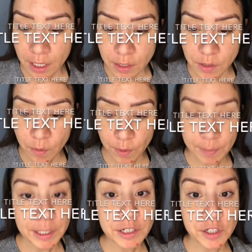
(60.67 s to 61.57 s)
So what I'm
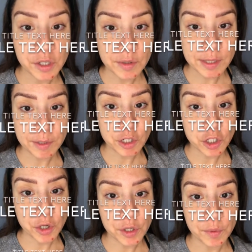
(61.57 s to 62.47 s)
gonna do is I'm gonna
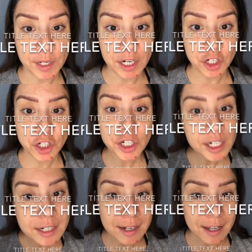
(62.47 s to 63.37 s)
show you what I should
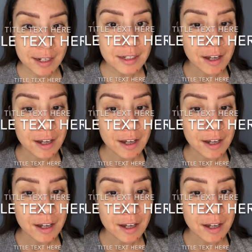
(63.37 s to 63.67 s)
have done